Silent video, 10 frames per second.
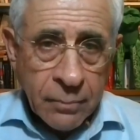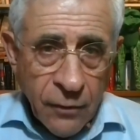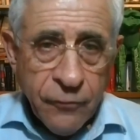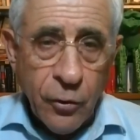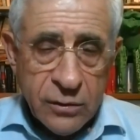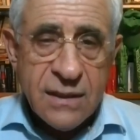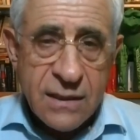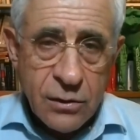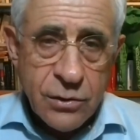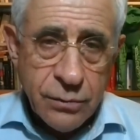14
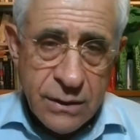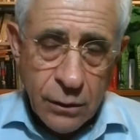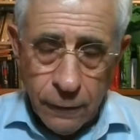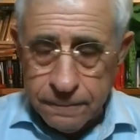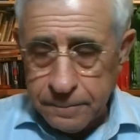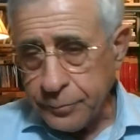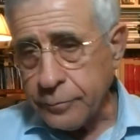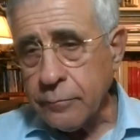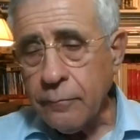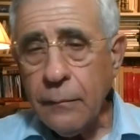centuries ago.
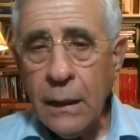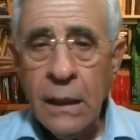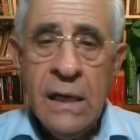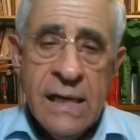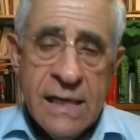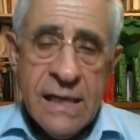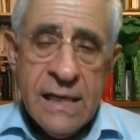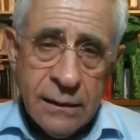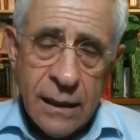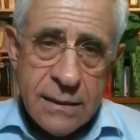
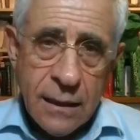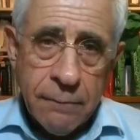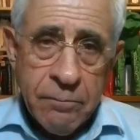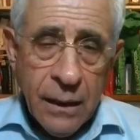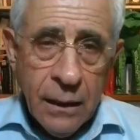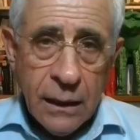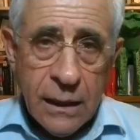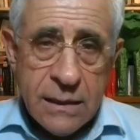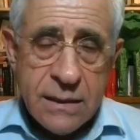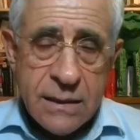Second reason
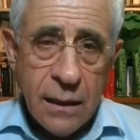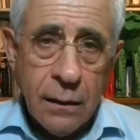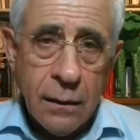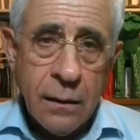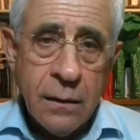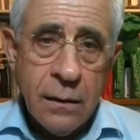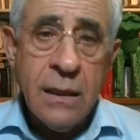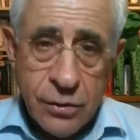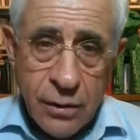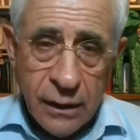is the
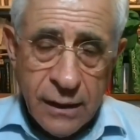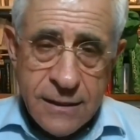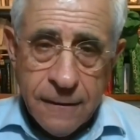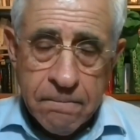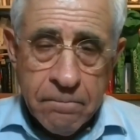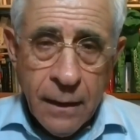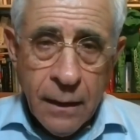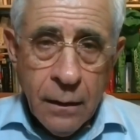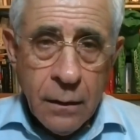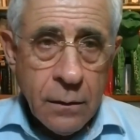national reason.
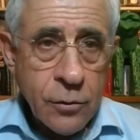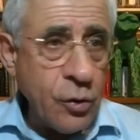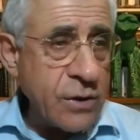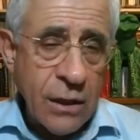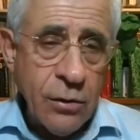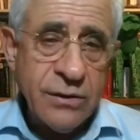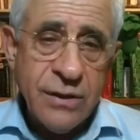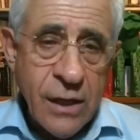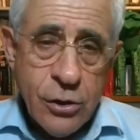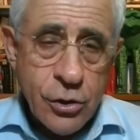Jews are not a
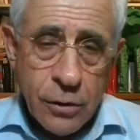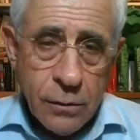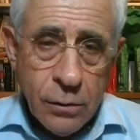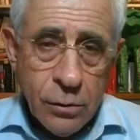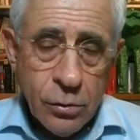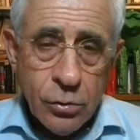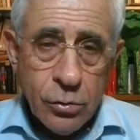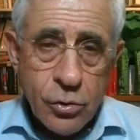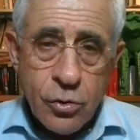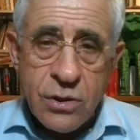nation.
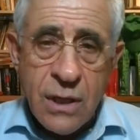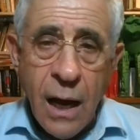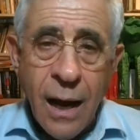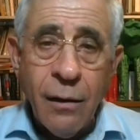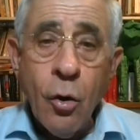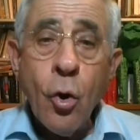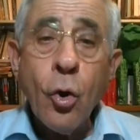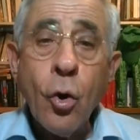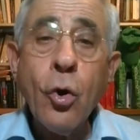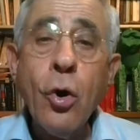Jews are
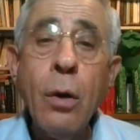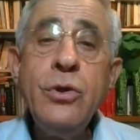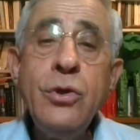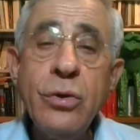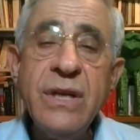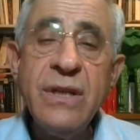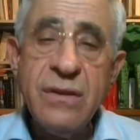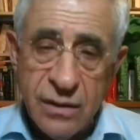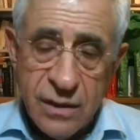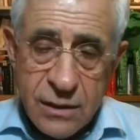
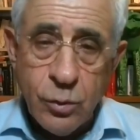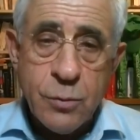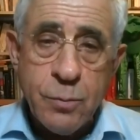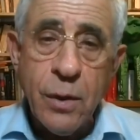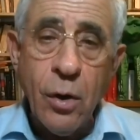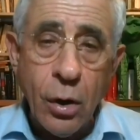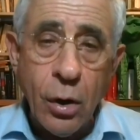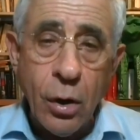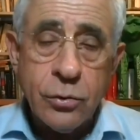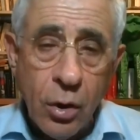communities which belong
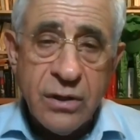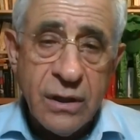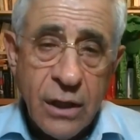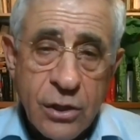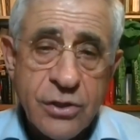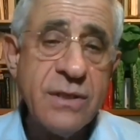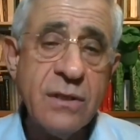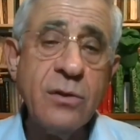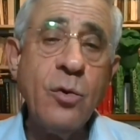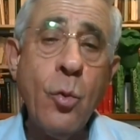to all the nations
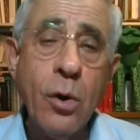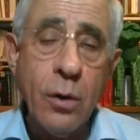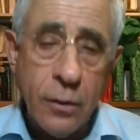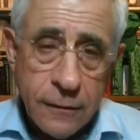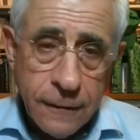in the world.